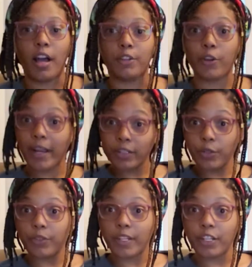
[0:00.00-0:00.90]
trying
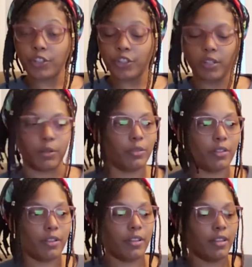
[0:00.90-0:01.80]
to finish
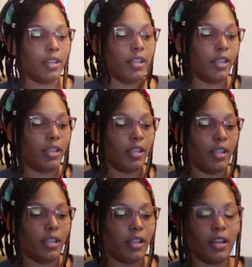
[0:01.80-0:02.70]

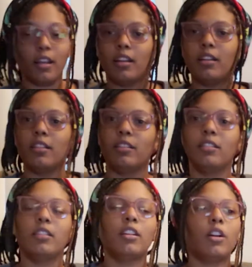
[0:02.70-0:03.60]
the,
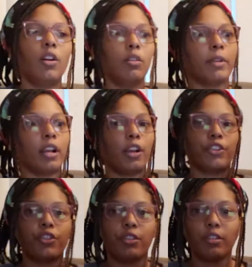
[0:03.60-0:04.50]
oh my
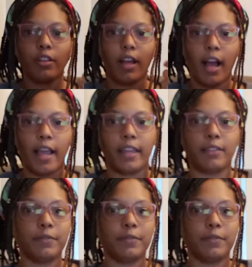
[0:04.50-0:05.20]
gosh, hi.